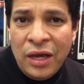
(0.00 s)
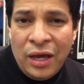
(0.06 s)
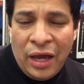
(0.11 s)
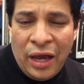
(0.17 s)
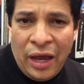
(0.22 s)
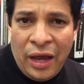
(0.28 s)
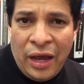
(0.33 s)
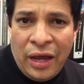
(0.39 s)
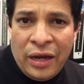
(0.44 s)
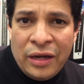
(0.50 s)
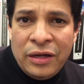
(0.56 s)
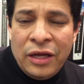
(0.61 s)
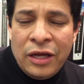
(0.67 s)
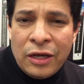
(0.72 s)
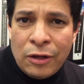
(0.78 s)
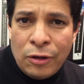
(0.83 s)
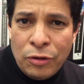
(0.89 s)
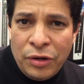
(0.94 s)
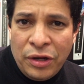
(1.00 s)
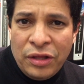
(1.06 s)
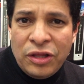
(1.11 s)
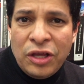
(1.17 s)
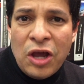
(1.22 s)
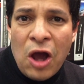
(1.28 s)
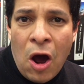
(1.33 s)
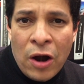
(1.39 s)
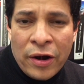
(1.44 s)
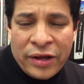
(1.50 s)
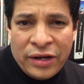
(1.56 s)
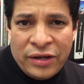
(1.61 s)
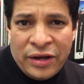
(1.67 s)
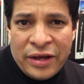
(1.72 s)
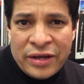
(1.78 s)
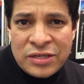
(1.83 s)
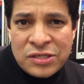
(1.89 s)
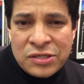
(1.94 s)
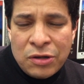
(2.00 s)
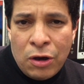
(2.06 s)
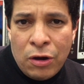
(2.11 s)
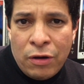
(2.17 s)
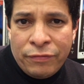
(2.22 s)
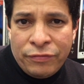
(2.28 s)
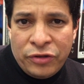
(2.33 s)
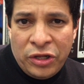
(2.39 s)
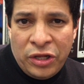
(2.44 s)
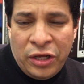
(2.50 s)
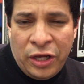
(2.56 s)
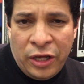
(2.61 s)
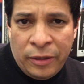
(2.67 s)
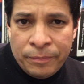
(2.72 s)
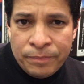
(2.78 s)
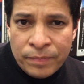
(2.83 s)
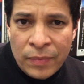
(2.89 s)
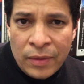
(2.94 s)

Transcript: and including the architects of the